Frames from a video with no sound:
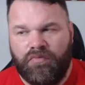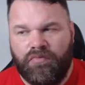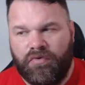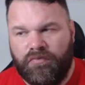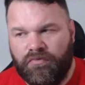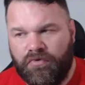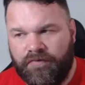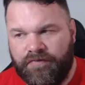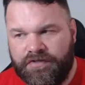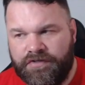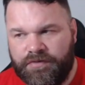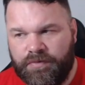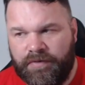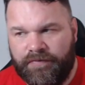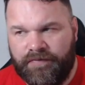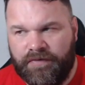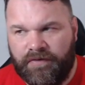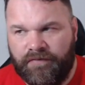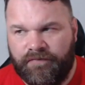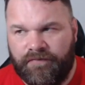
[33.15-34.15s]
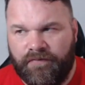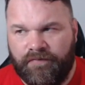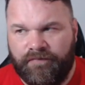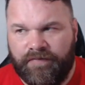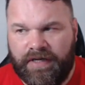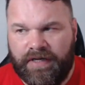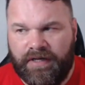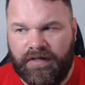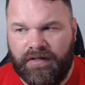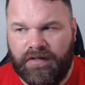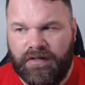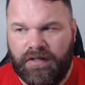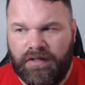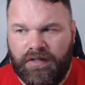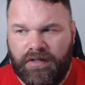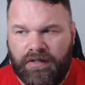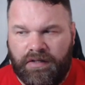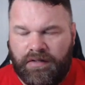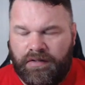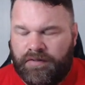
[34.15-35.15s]
But moving swiftly on from that,
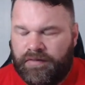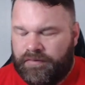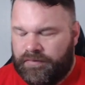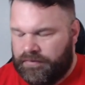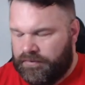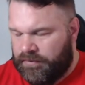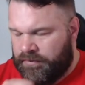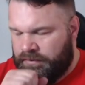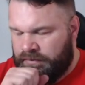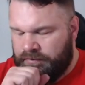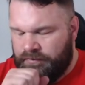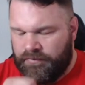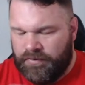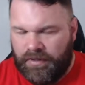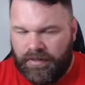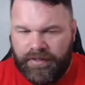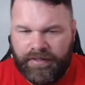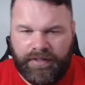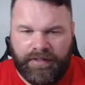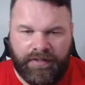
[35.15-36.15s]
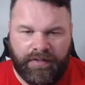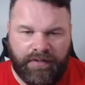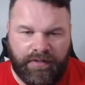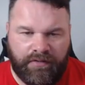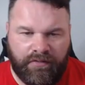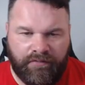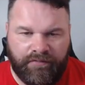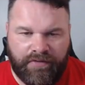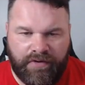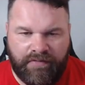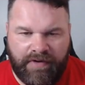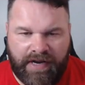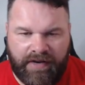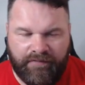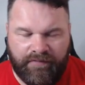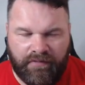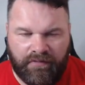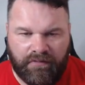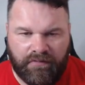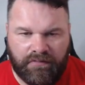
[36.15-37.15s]
we've got another
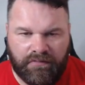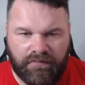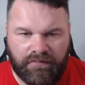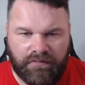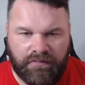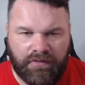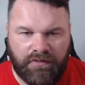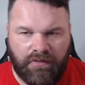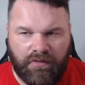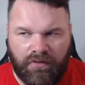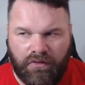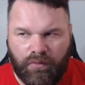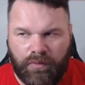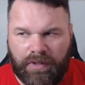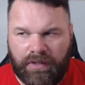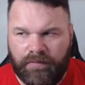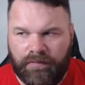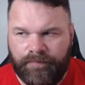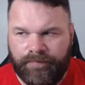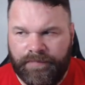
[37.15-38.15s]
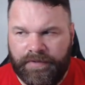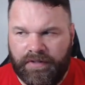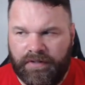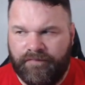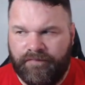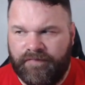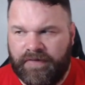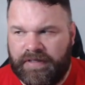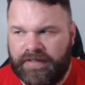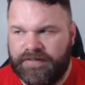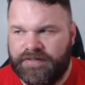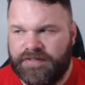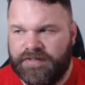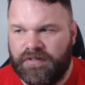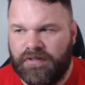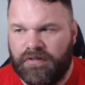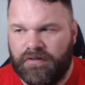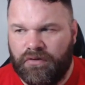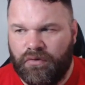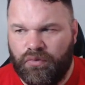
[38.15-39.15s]
arrival at Oakwell, and that's
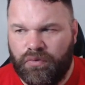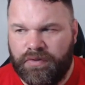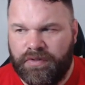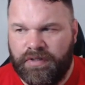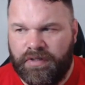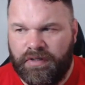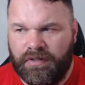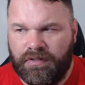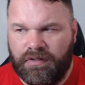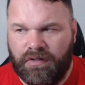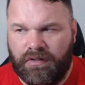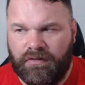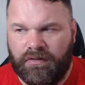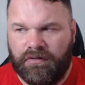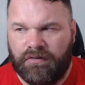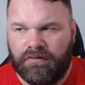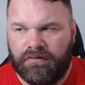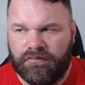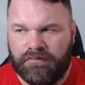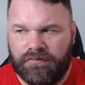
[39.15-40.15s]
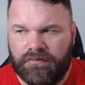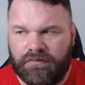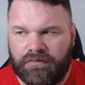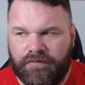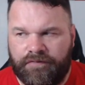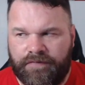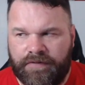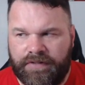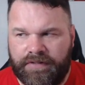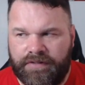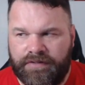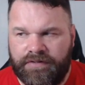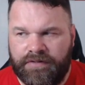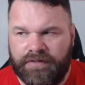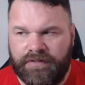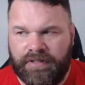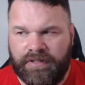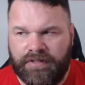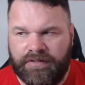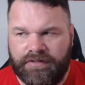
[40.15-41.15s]
Luca, Connell on a free
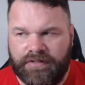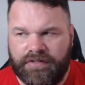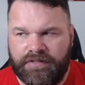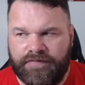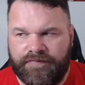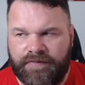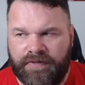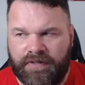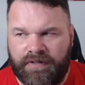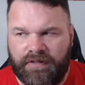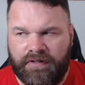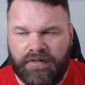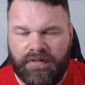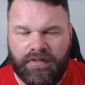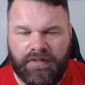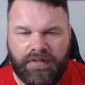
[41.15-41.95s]
transfer,